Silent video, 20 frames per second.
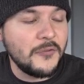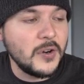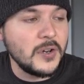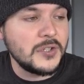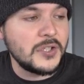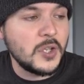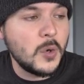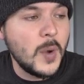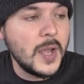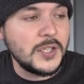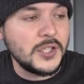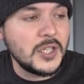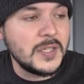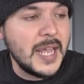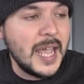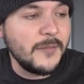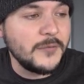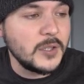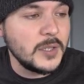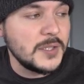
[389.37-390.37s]
first question
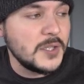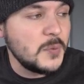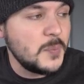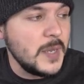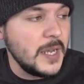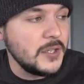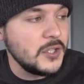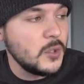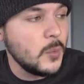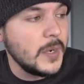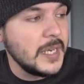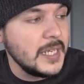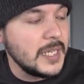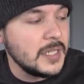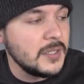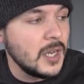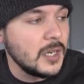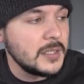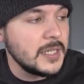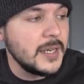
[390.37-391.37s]
after his speech when he
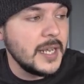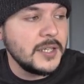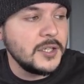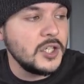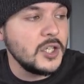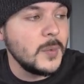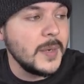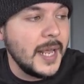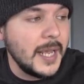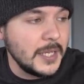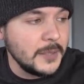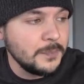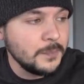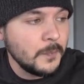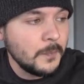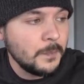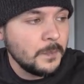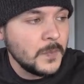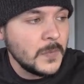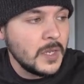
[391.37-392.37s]
conducted a Q&A.
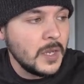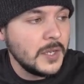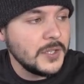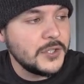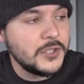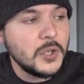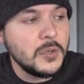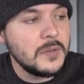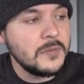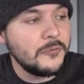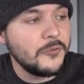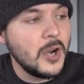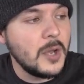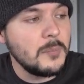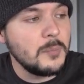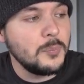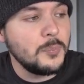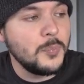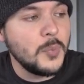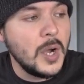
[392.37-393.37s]
A student
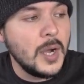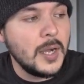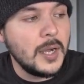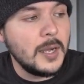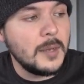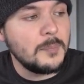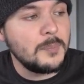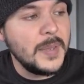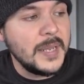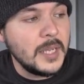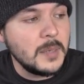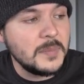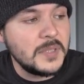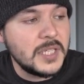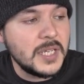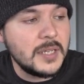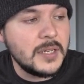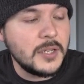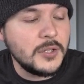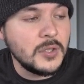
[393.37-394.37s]
from uh,
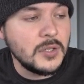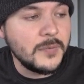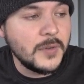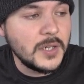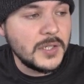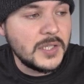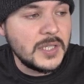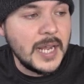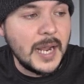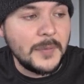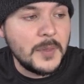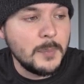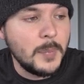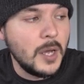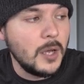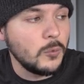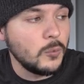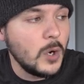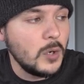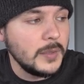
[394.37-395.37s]
Binghamton University got the
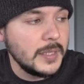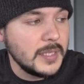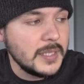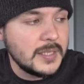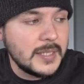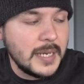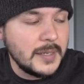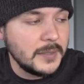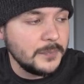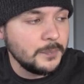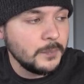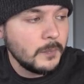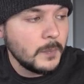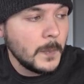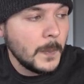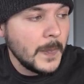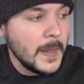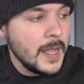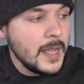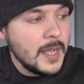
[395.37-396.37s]
ball rolling, stated,
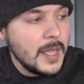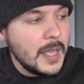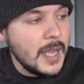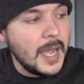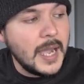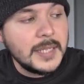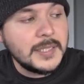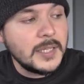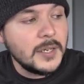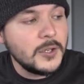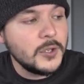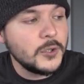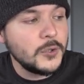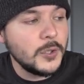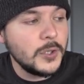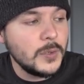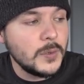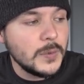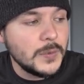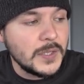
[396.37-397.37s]
Hi, Senator
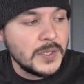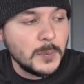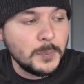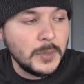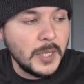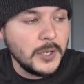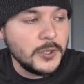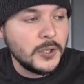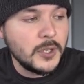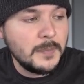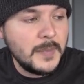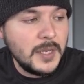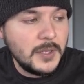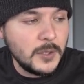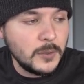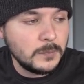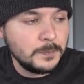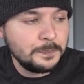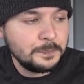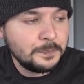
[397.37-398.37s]
Cruz, it's a pleasure to meet
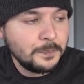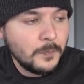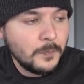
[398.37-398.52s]
you.